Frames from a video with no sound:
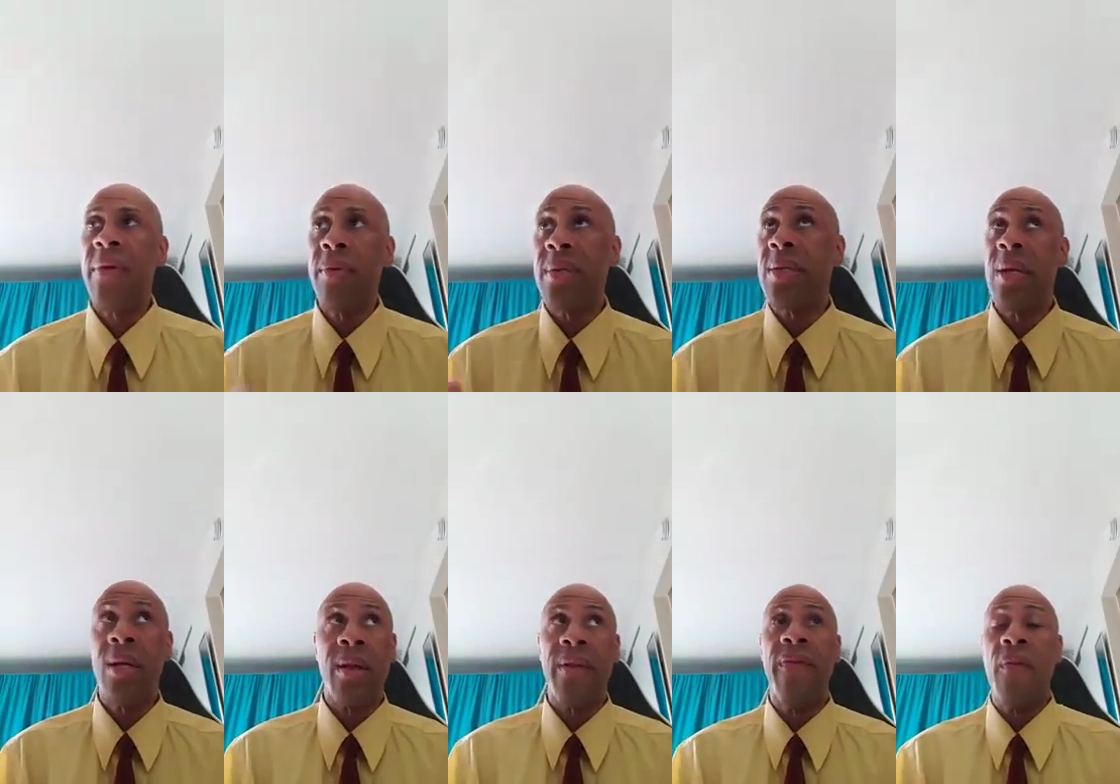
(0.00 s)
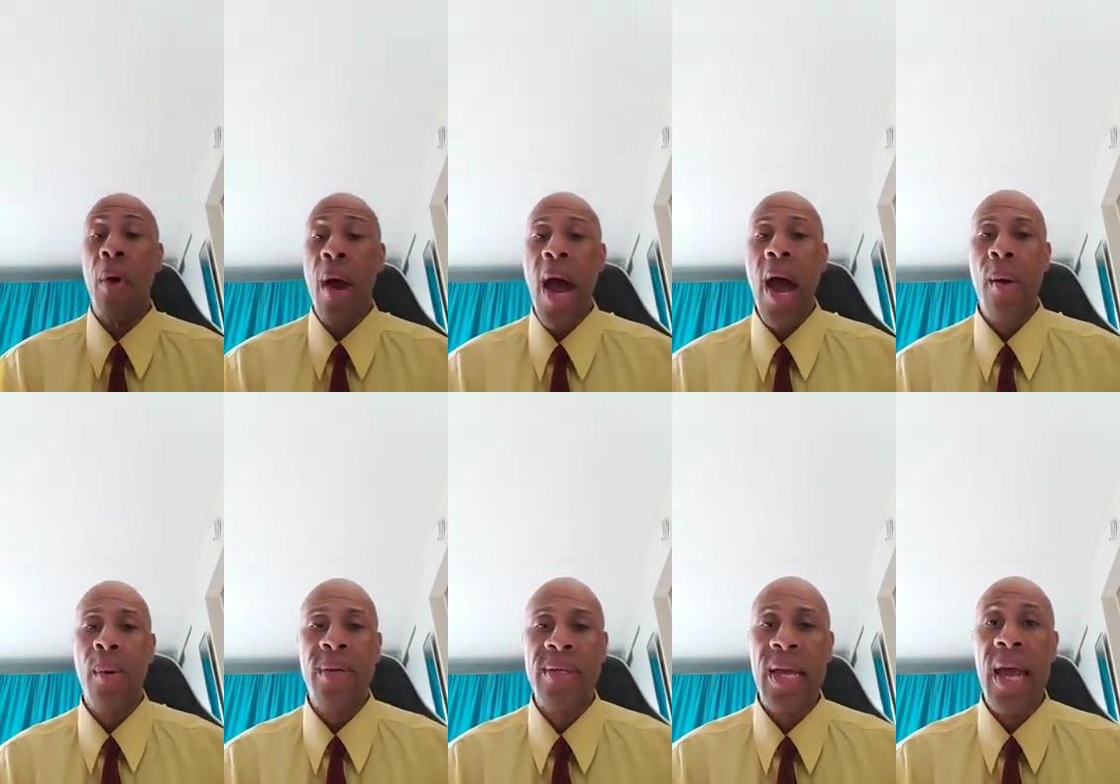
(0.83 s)
It was nearly 4
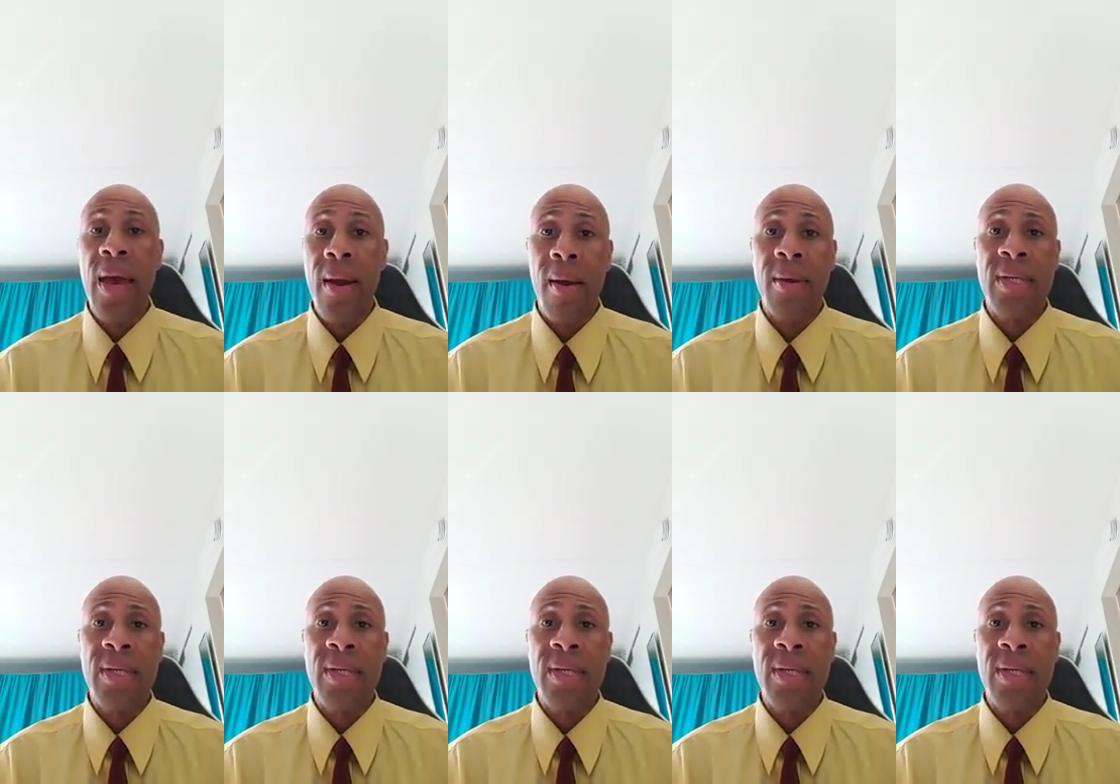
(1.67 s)
hours. They had our